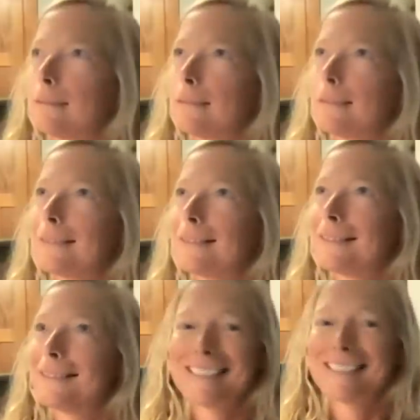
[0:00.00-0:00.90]
it,
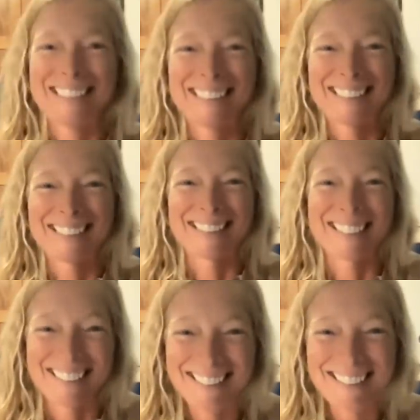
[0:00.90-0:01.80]
it, is, it is
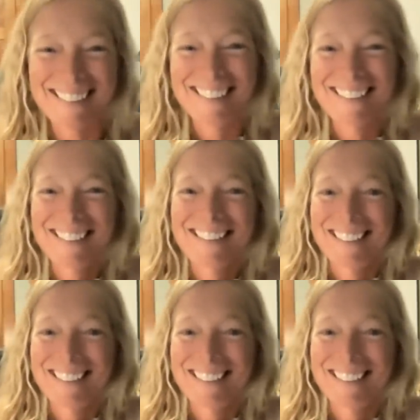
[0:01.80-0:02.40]
now where you can, where